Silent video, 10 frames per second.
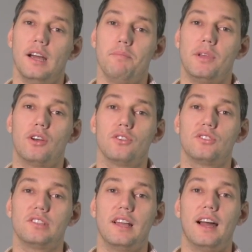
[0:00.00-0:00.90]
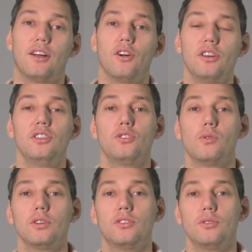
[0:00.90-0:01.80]
because according to
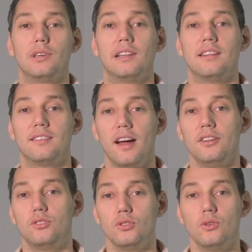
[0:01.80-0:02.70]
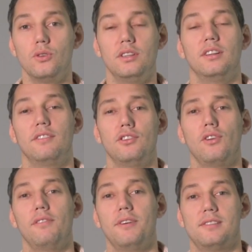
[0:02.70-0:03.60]
what you will decide to do in the
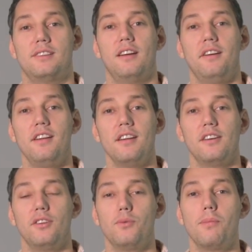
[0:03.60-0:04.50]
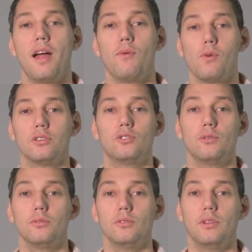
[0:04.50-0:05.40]
visual effects career, you might want
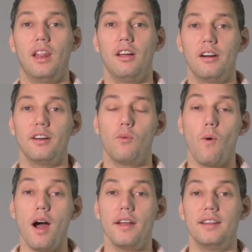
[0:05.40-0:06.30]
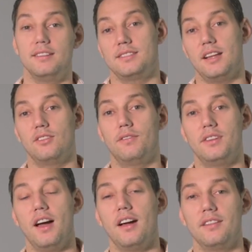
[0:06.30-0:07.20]
to learn one instead
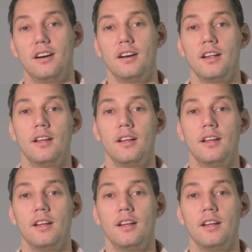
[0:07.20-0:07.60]
of the other.